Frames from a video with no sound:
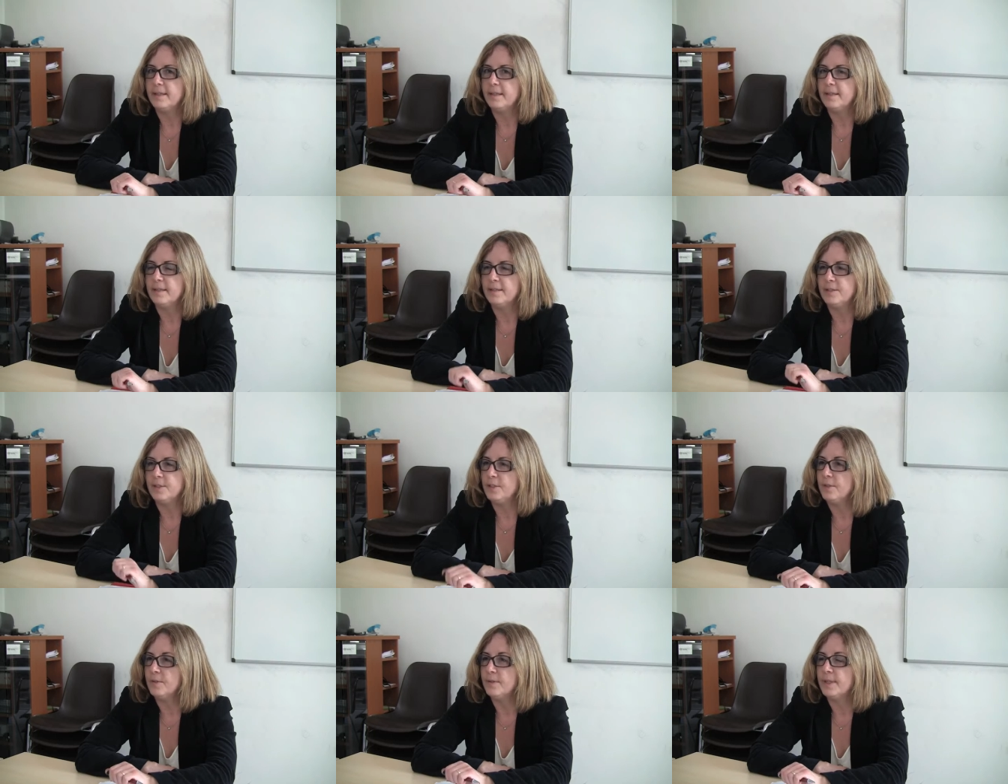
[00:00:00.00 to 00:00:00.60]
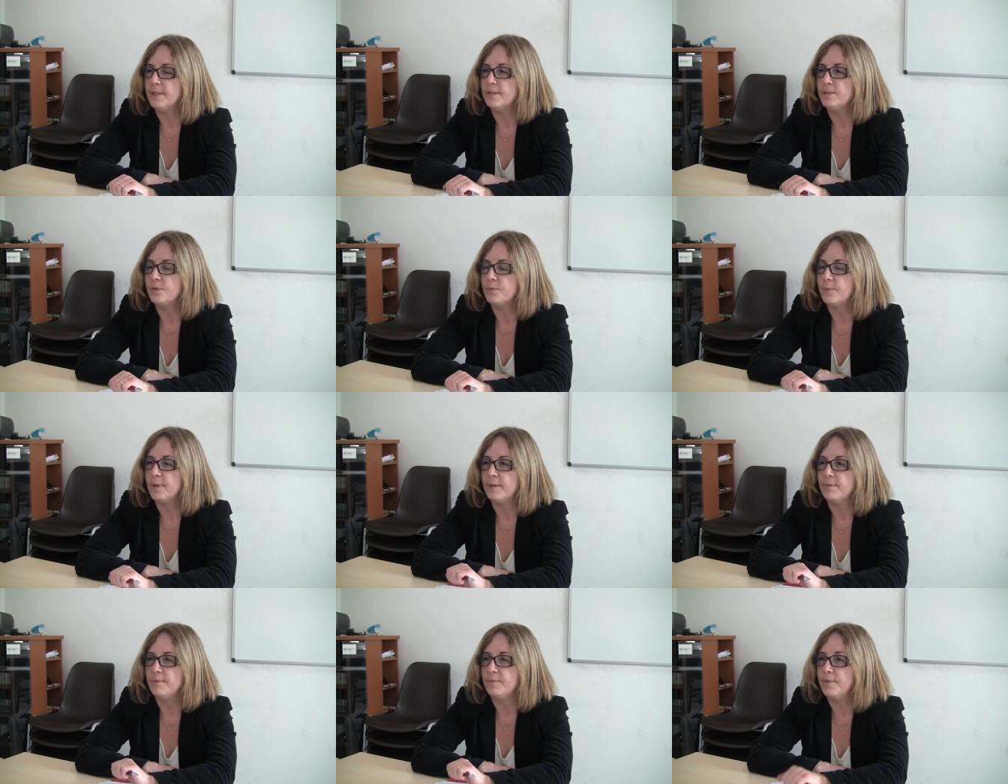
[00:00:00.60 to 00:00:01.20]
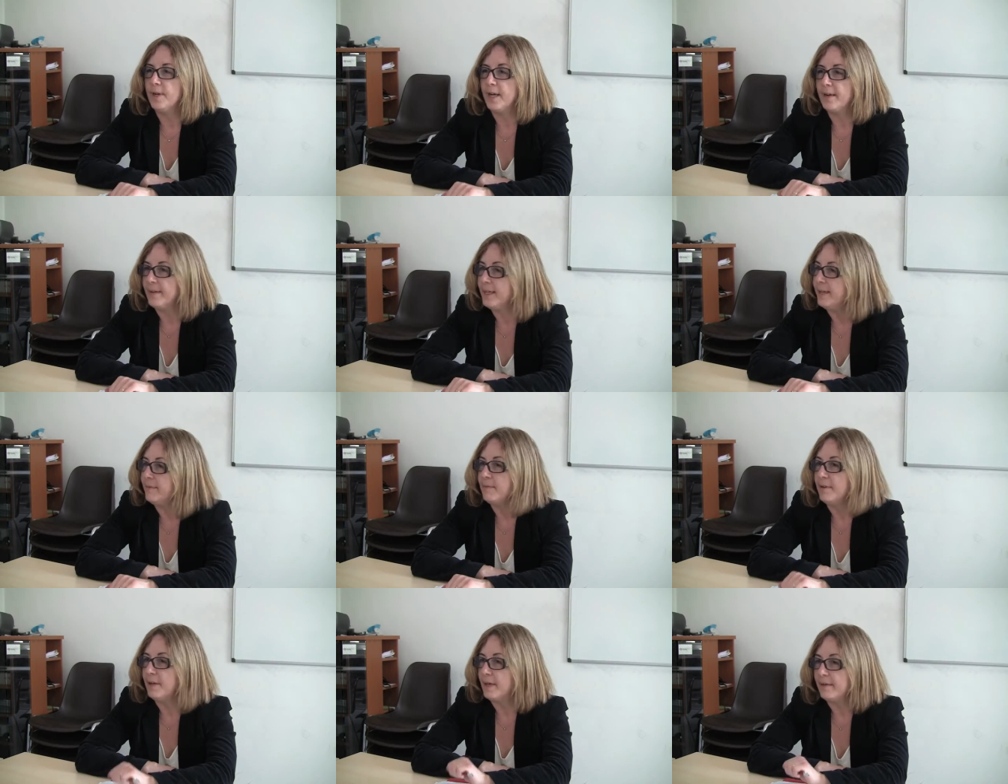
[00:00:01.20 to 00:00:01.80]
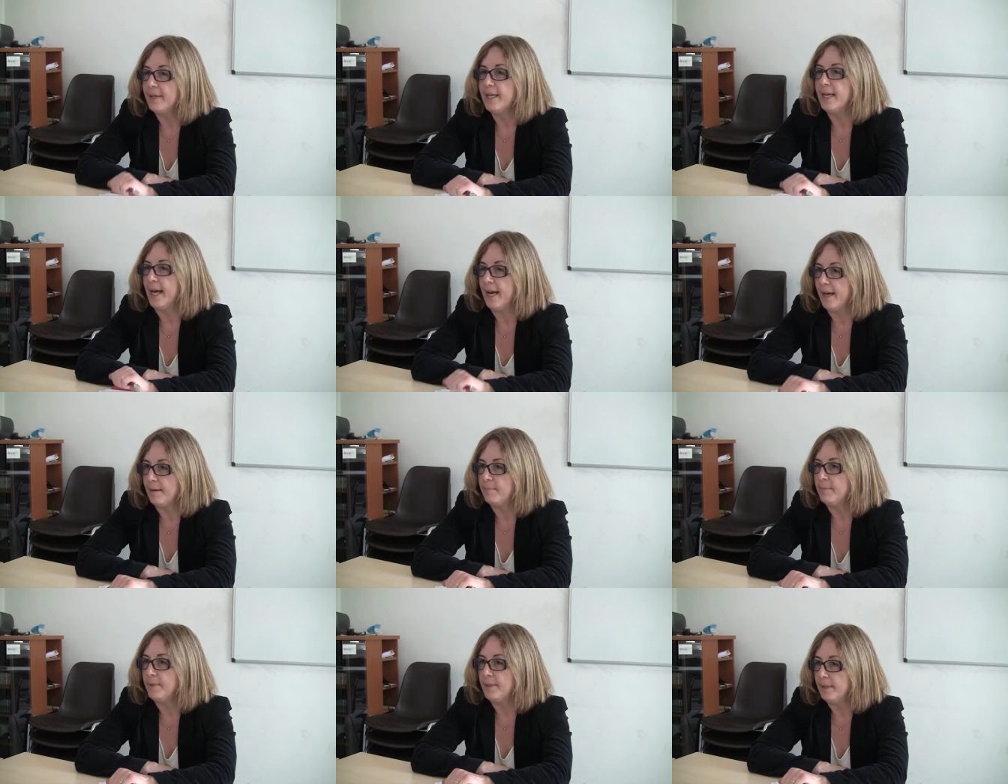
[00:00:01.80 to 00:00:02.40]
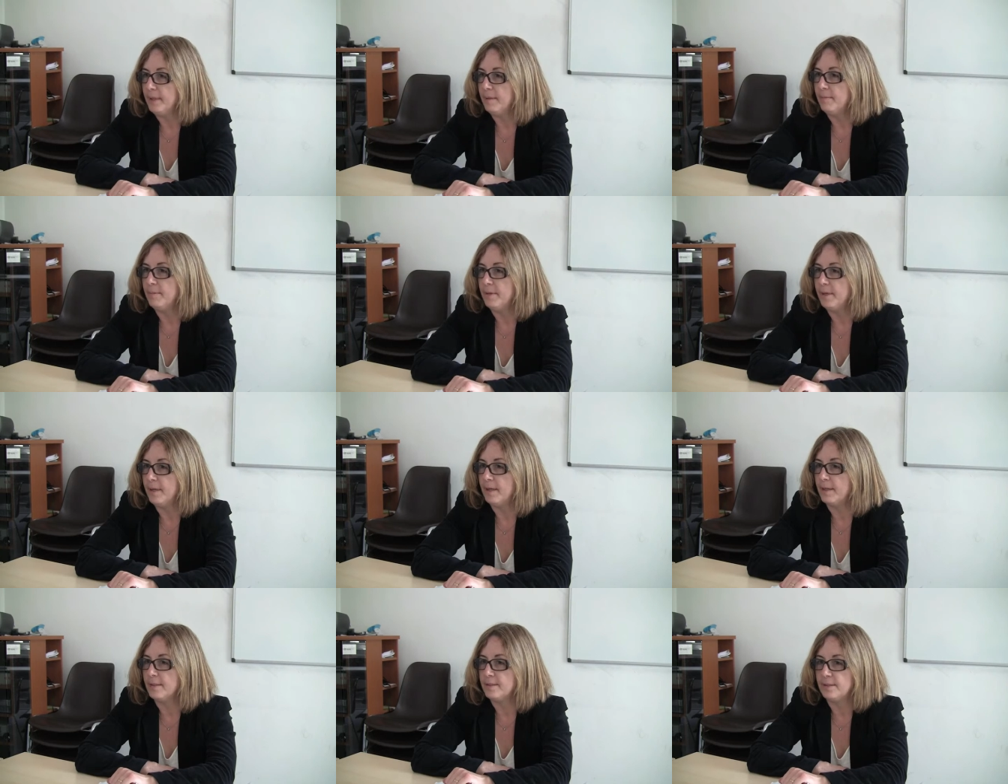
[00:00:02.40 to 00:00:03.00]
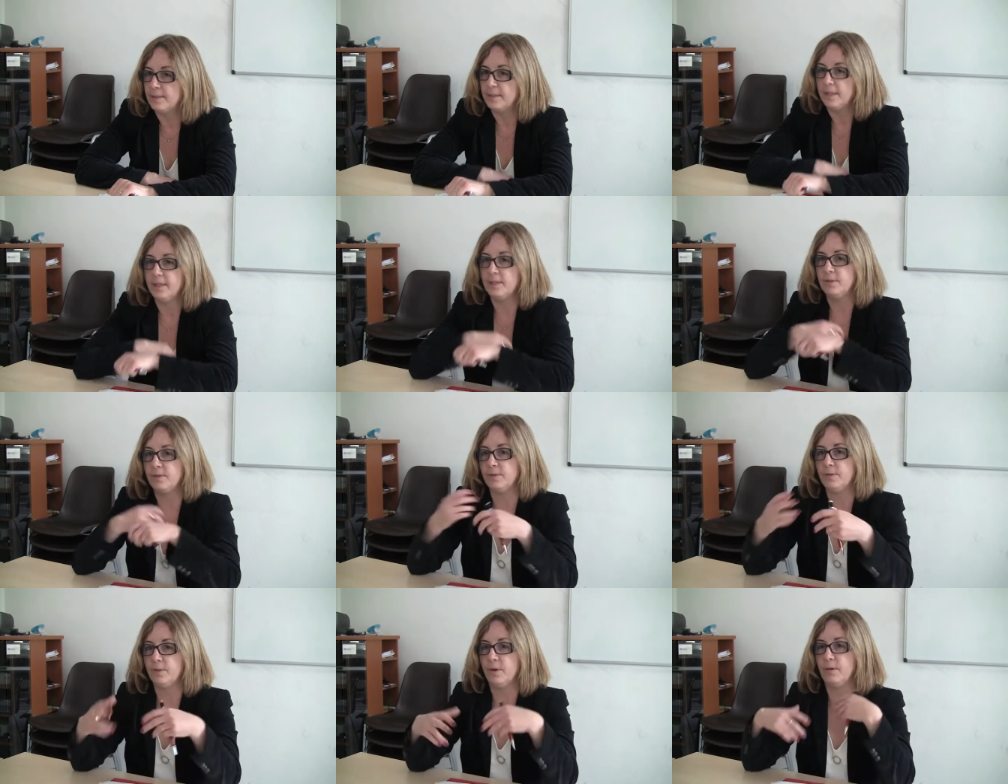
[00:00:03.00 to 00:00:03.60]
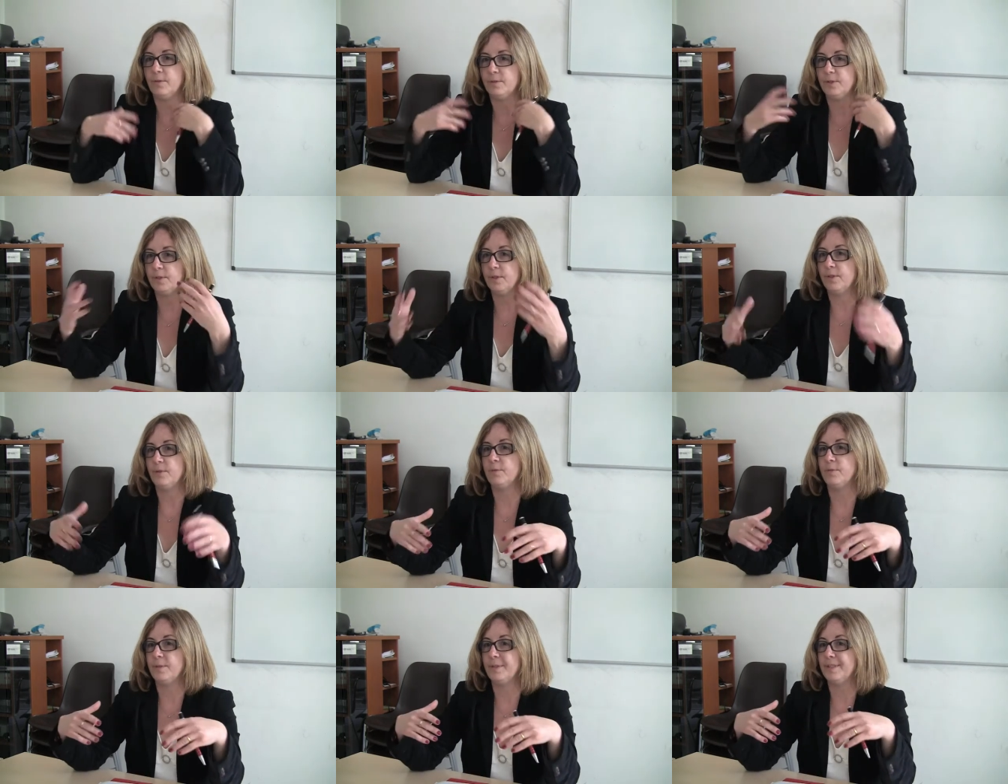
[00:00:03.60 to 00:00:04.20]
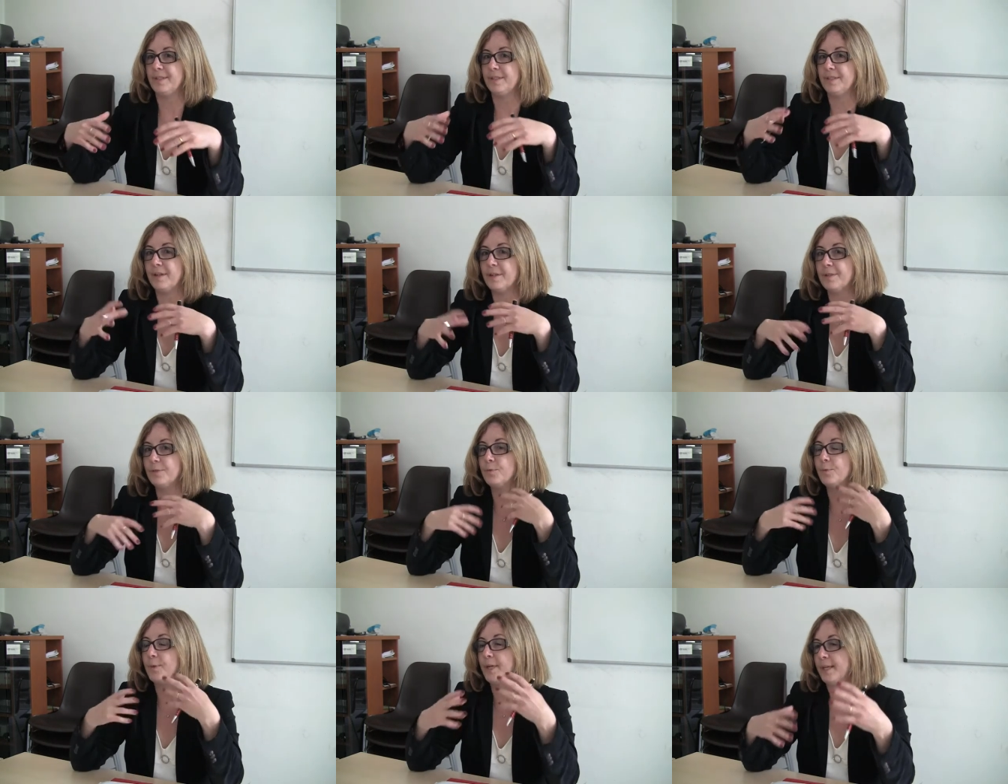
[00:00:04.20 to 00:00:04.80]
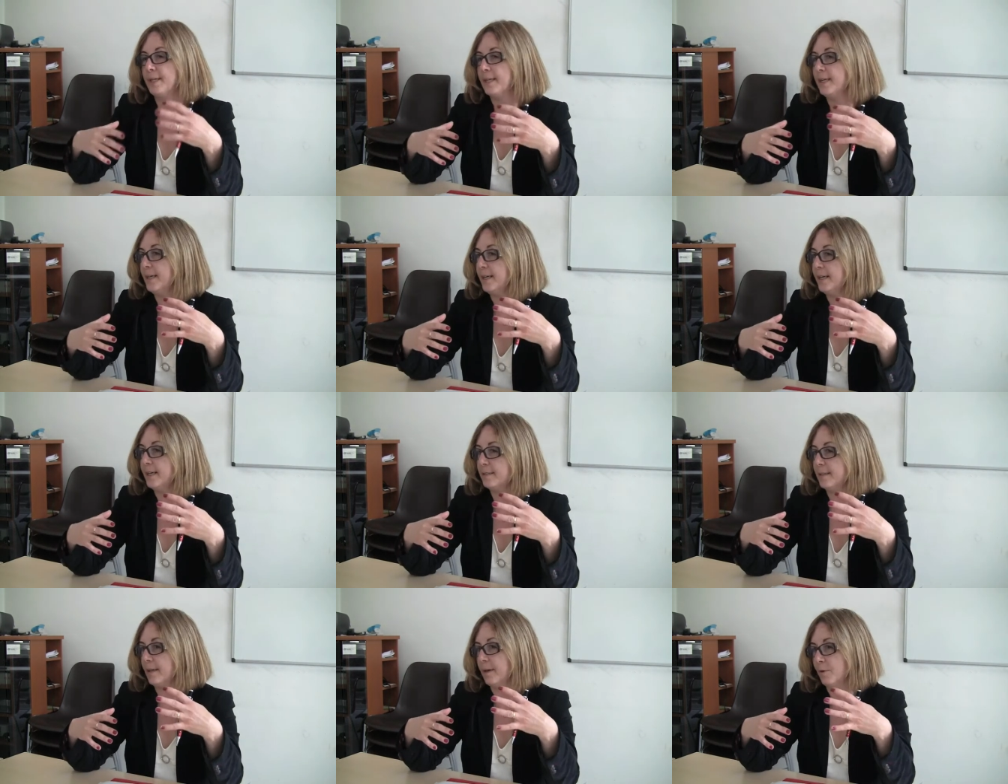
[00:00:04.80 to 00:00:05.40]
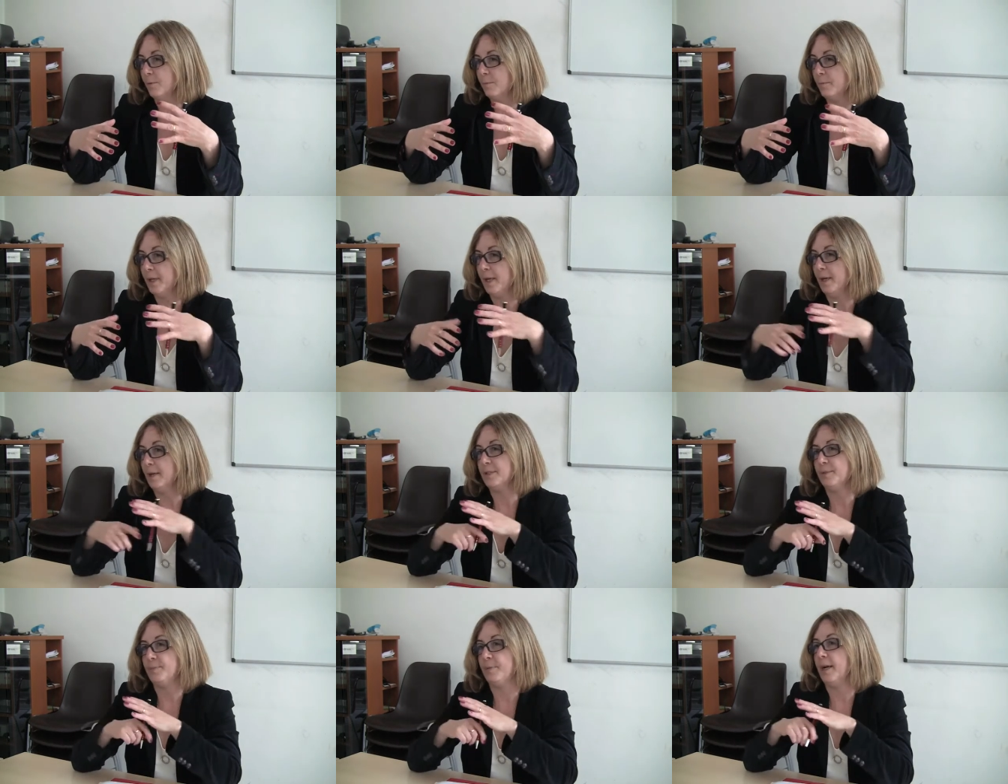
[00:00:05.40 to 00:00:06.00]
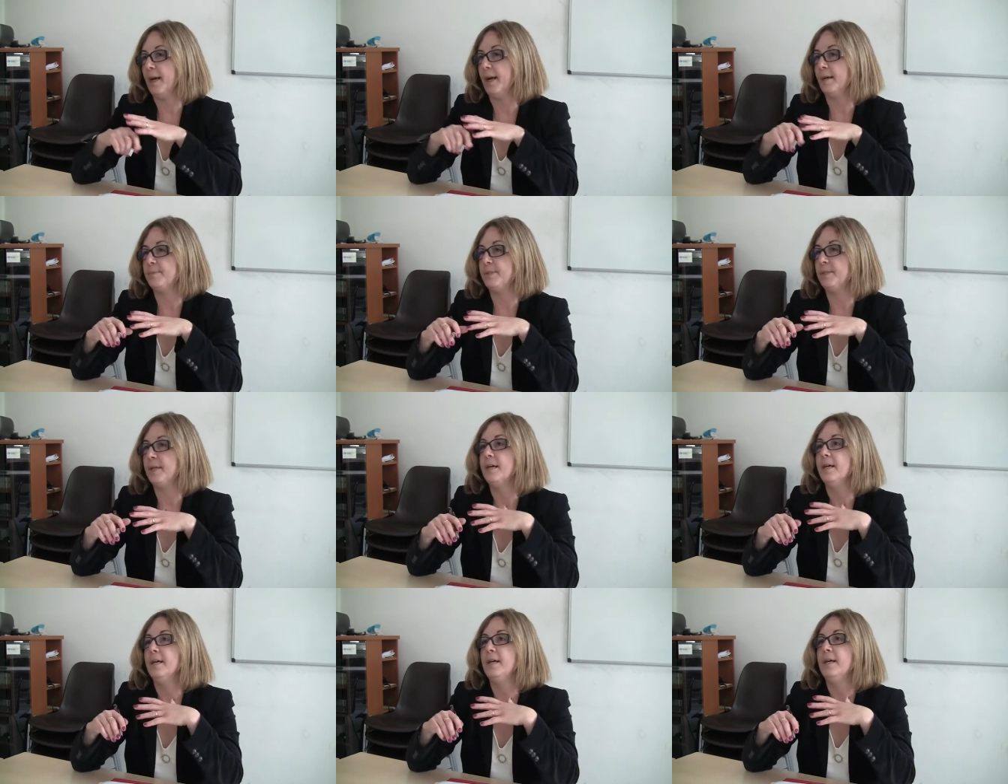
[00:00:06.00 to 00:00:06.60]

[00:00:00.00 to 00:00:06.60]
the students were very, very happy because they could also start working at home, because perhaps